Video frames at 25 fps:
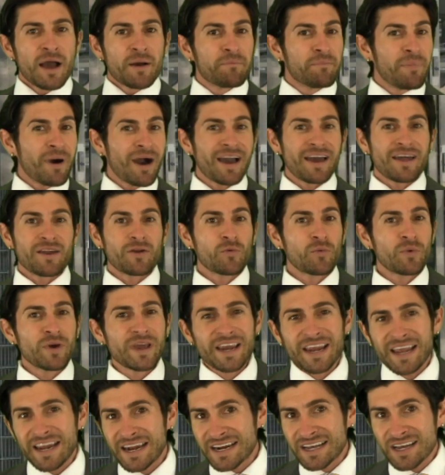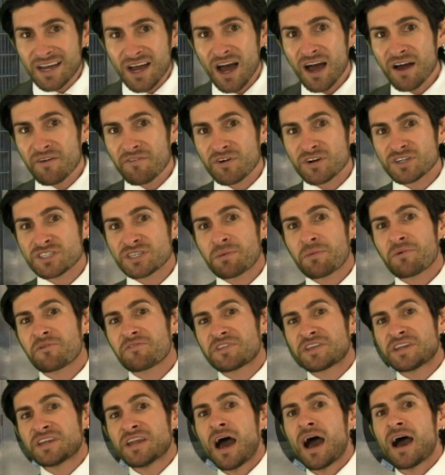But we didn't cover some
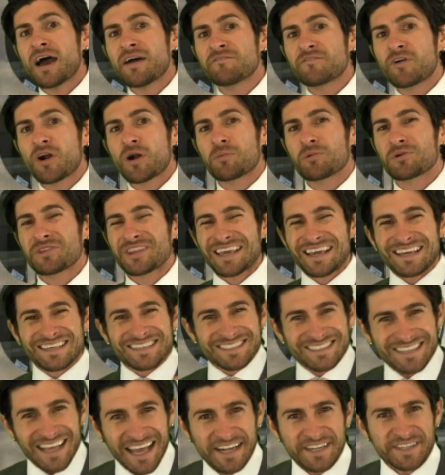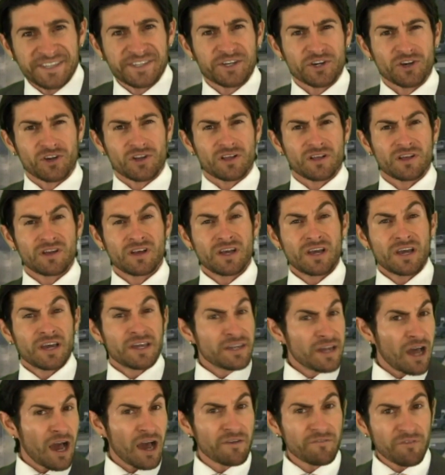of the nonverbal, the essential
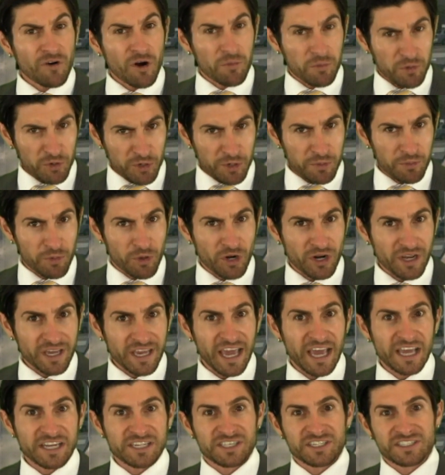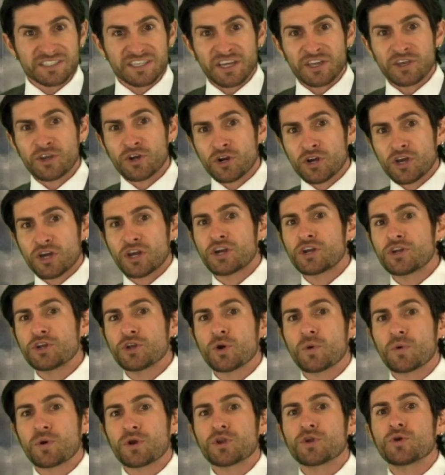nonverbal communications that you're going to
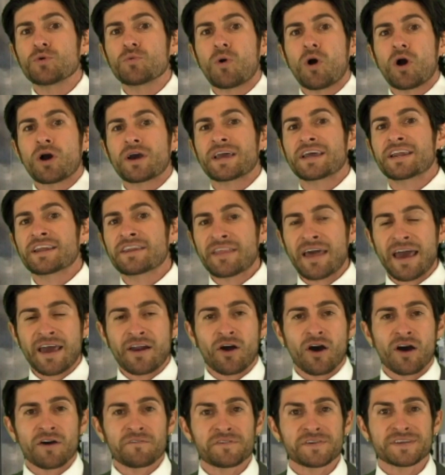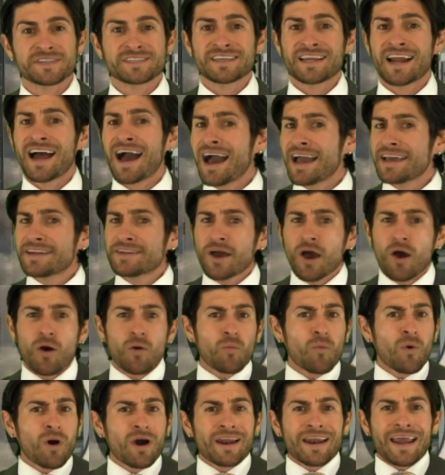do when you walk into that office. And I
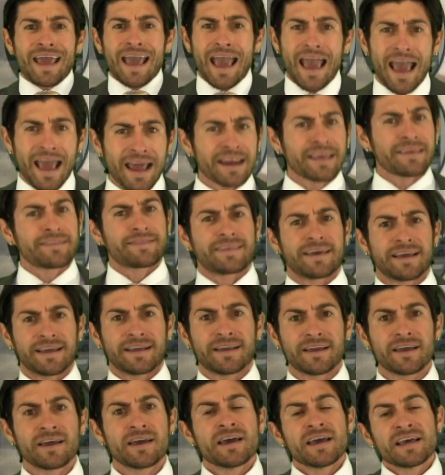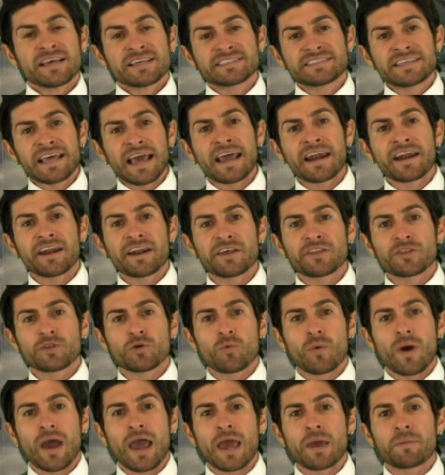don't want anything standing in the
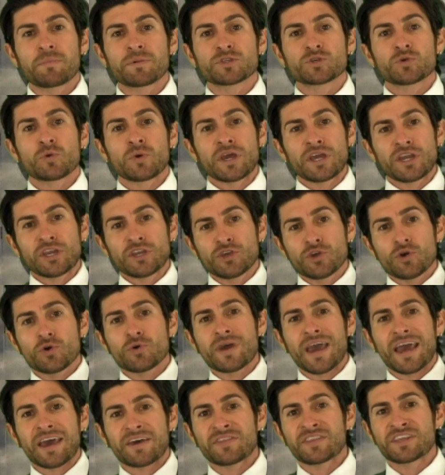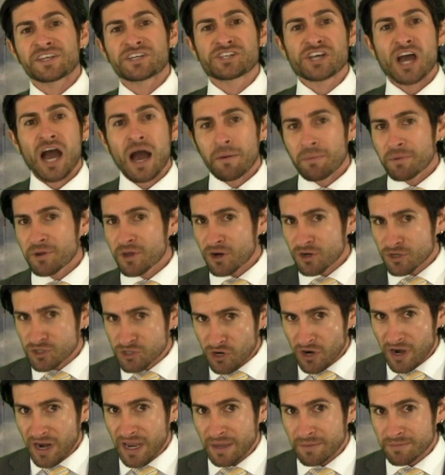way between you getting the job of your
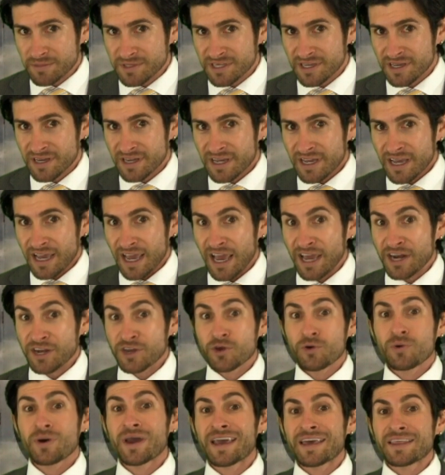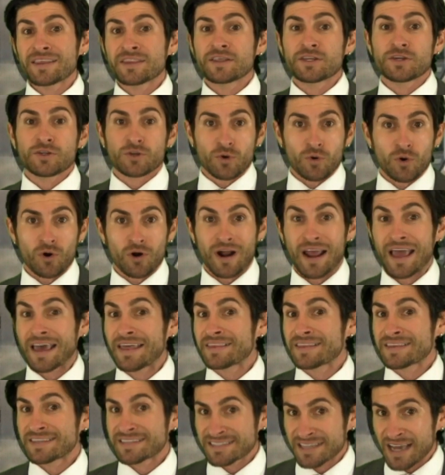dreams and you hitting the door
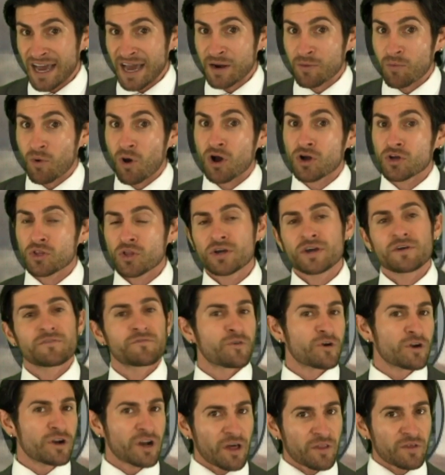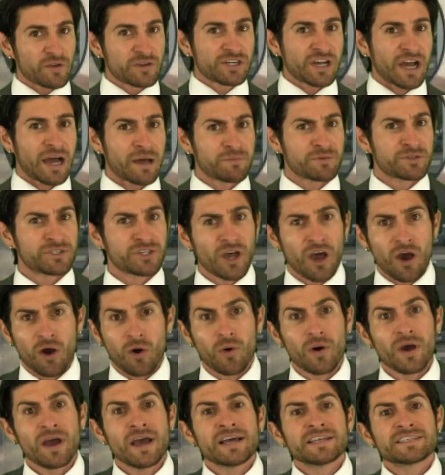and the sidewalk looking for another job.
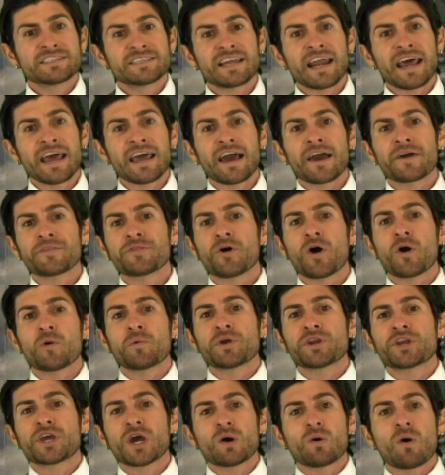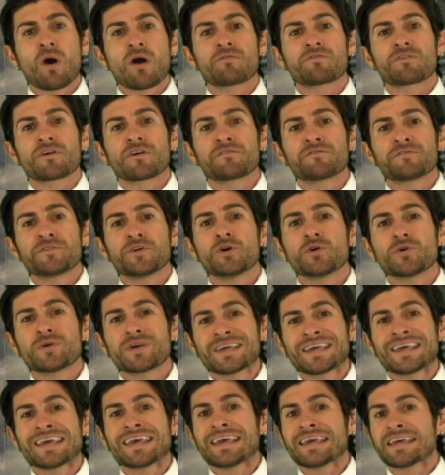So, today I thought we'd go over a few
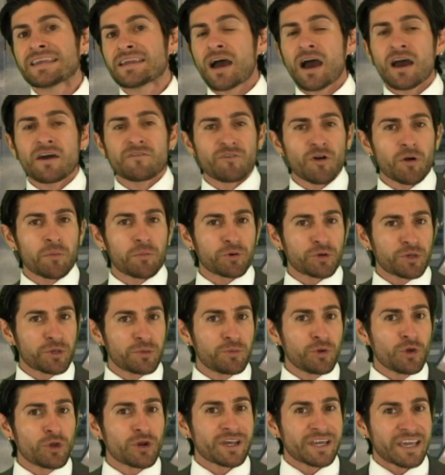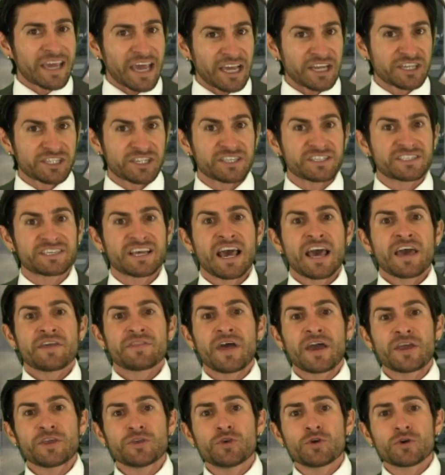key nonverbal communications
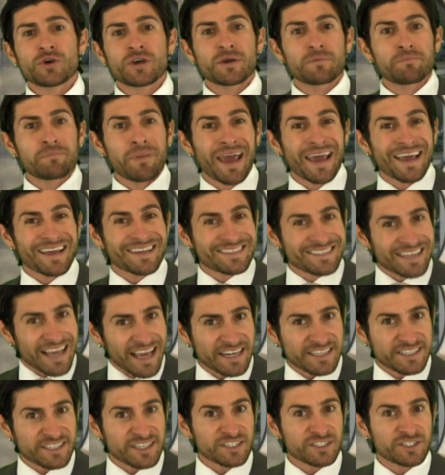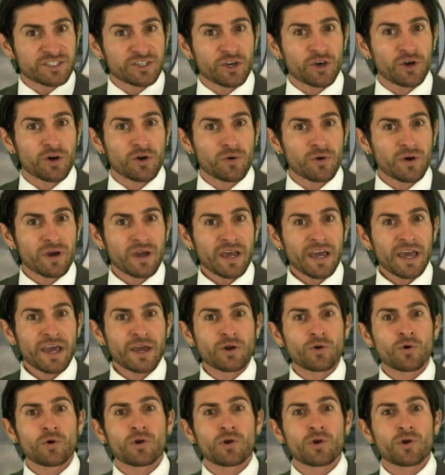that you can pay attention to in